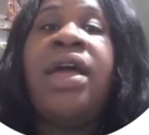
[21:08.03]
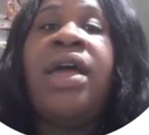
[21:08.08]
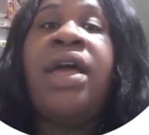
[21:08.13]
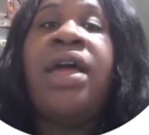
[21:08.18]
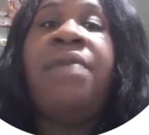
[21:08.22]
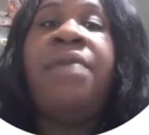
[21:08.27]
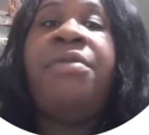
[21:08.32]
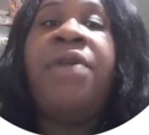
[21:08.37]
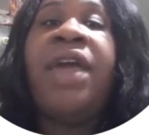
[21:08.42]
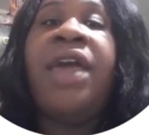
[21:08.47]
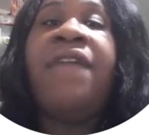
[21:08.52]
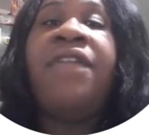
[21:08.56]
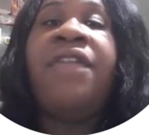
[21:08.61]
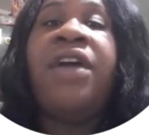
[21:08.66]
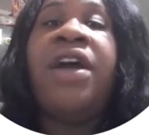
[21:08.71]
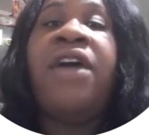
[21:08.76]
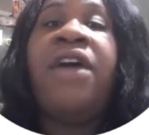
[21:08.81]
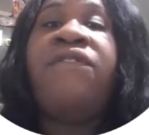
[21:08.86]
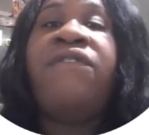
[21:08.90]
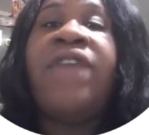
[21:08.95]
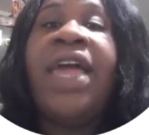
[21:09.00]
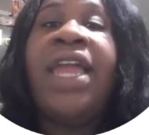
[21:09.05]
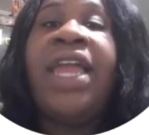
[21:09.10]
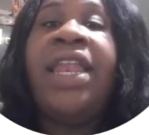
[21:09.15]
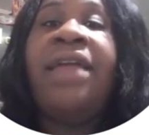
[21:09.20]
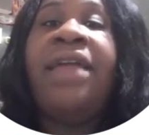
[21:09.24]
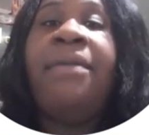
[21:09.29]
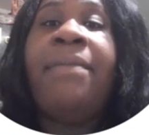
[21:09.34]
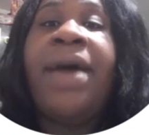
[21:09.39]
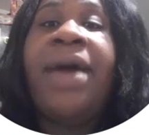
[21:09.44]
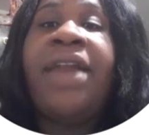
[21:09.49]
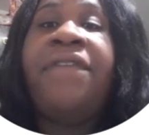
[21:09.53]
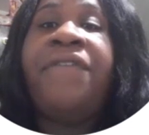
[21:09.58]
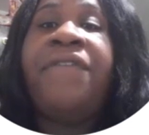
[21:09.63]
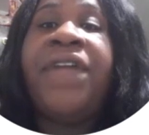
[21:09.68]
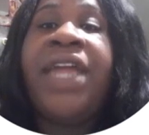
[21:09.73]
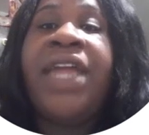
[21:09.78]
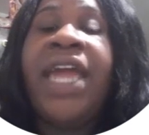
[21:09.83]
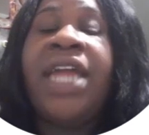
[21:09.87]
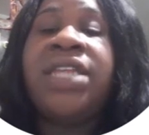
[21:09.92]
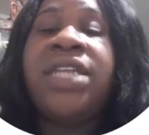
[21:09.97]
You have the covalent
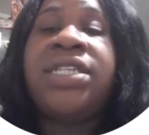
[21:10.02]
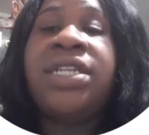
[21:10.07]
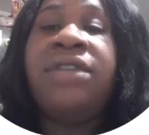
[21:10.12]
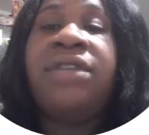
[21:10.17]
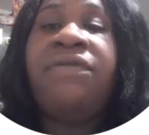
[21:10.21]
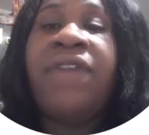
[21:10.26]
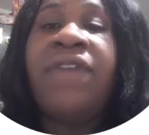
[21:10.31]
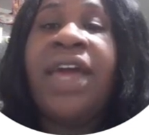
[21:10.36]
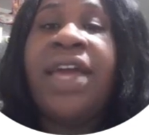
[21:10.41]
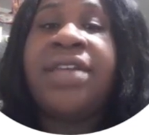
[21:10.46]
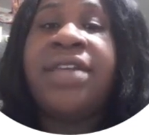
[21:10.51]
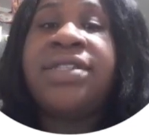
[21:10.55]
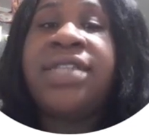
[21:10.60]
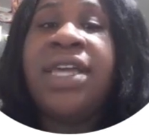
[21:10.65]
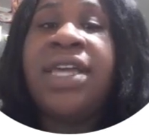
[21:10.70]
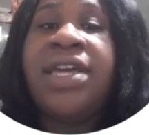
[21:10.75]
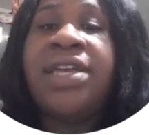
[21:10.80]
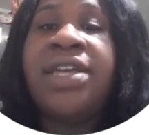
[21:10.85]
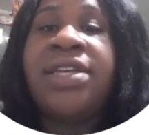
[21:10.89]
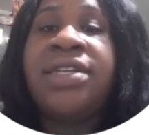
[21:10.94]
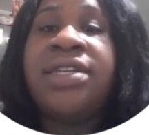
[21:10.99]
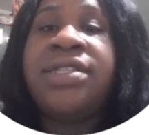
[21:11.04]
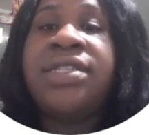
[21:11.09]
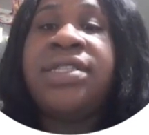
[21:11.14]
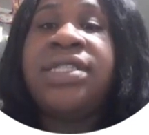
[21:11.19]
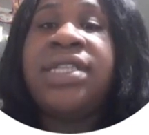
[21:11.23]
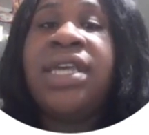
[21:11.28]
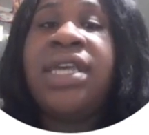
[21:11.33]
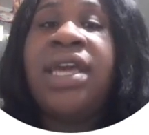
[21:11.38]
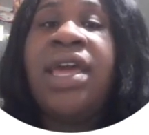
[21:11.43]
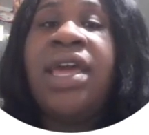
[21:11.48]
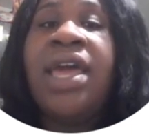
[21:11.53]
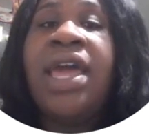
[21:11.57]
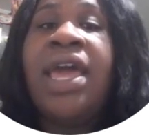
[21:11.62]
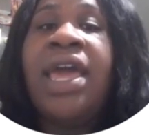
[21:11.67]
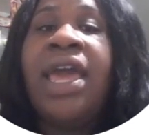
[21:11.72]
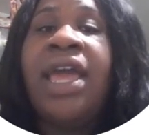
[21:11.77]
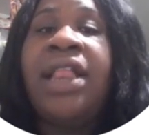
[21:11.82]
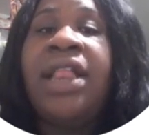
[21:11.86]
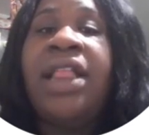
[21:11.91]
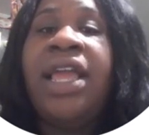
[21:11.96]
modification of enzymes,
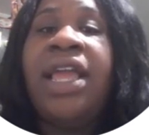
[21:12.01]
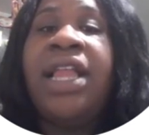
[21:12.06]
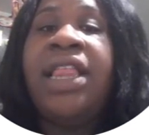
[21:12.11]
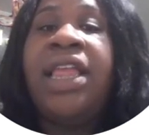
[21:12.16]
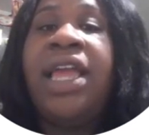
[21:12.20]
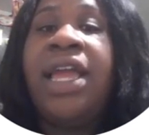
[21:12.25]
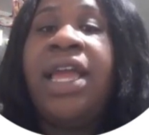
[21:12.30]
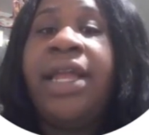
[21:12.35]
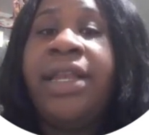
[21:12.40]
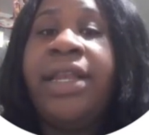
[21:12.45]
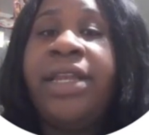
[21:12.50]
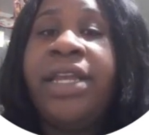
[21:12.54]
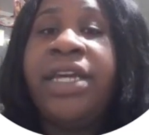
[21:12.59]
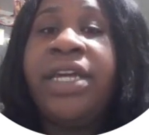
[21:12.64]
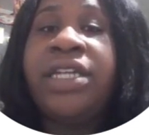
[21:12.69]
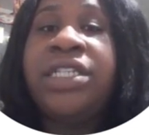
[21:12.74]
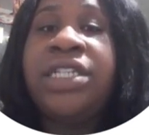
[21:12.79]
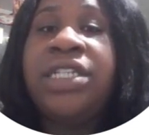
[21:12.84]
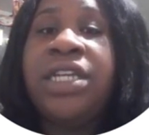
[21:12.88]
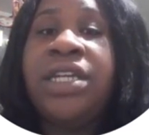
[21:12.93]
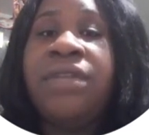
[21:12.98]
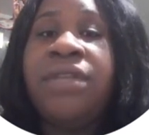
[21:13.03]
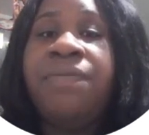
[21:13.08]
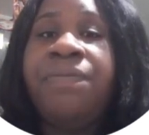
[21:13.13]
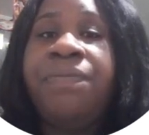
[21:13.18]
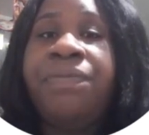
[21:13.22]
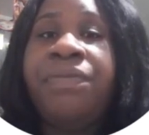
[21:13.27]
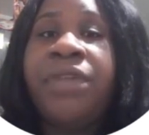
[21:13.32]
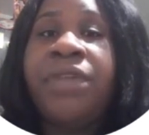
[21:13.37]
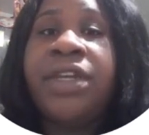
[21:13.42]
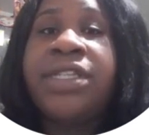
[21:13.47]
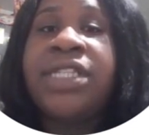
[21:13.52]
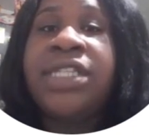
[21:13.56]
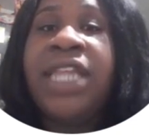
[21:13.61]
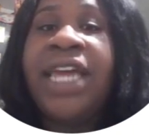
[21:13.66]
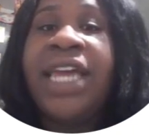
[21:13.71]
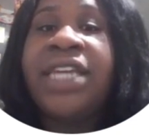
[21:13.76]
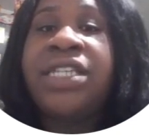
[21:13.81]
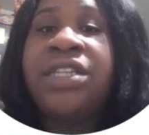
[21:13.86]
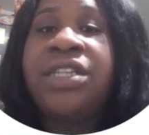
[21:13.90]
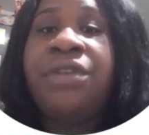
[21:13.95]
and then the induction /
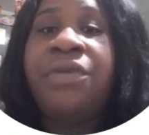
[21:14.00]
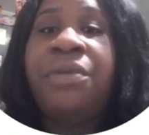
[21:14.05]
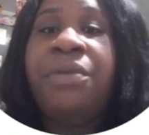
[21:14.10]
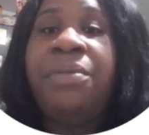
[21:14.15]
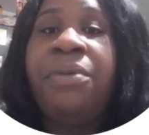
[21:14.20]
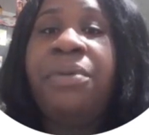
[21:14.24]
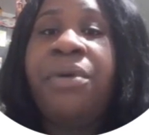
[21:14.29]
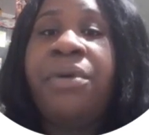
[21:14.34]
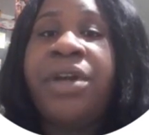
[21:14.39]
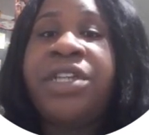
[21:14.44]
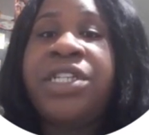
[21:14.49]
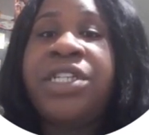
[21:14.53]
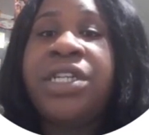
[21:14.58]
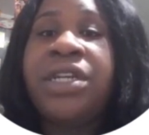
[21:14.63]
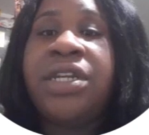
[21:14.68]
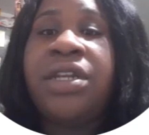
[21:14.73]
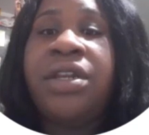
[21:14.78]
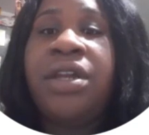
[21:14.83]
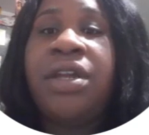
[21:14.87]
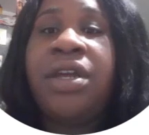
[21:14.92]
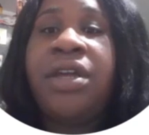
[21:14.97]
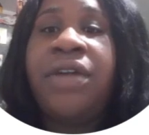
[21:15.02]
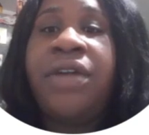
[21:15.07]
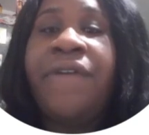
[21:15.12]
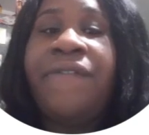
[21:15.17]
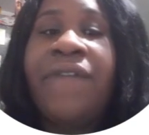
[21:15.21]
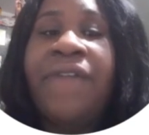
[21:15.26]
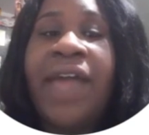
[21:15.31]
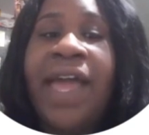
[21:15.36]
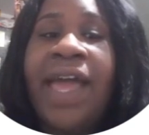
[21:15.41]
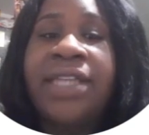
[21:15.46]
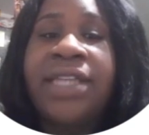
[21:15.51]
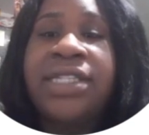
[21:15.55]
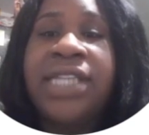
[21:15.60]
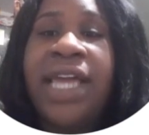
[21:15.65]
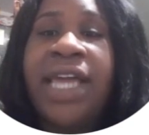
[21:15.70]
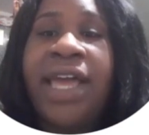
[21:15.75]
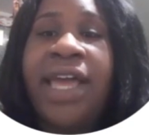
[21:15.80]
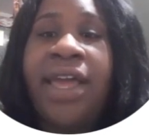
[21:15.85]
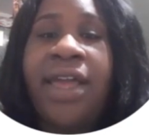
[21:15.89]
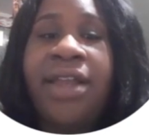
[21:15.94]
the repression of
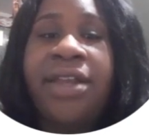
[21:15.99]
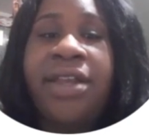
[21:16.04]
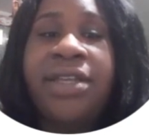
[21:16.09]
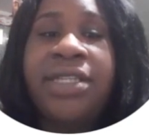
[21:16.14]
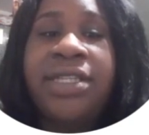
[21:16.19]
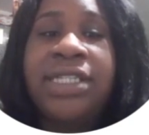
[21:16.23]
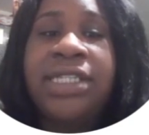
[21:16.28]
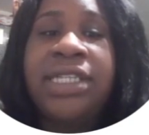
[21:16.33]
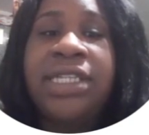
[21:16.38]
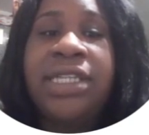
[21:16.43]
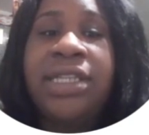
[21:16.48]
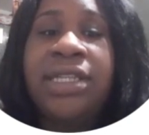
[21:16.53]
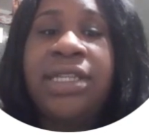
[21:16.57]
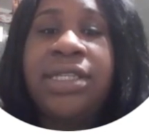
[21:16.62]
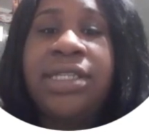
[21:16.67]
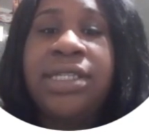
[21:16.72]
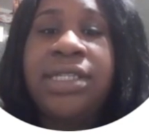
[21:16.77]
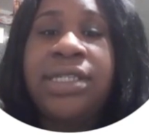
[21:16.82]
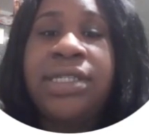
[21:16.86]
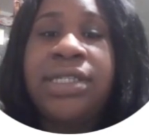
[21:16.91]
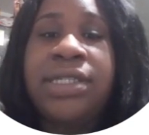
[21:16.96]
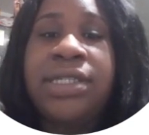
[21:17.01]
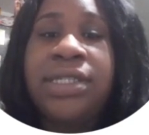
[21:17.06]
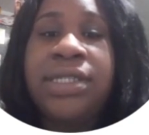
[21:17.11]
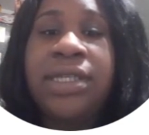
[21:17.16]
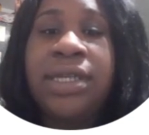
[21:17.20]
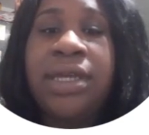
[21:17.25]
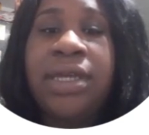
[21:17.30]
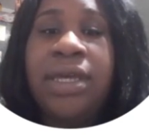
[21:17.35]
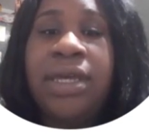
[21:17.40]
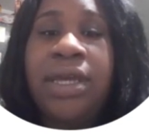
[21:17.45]
enzyme synthesis.